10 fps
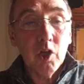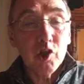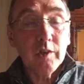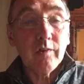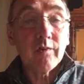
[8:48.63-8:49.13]

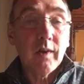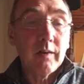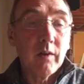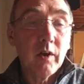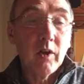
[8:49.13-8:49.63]
Jesus
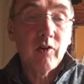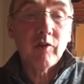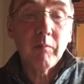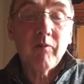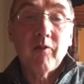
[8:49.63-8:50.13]
said,
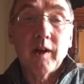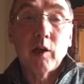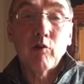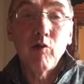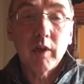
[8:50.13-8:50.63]
Some fell
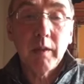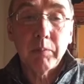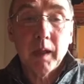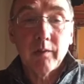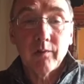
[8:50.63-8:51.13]
on rocky
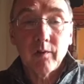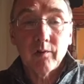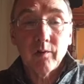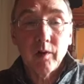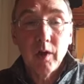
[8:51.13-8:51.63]
places,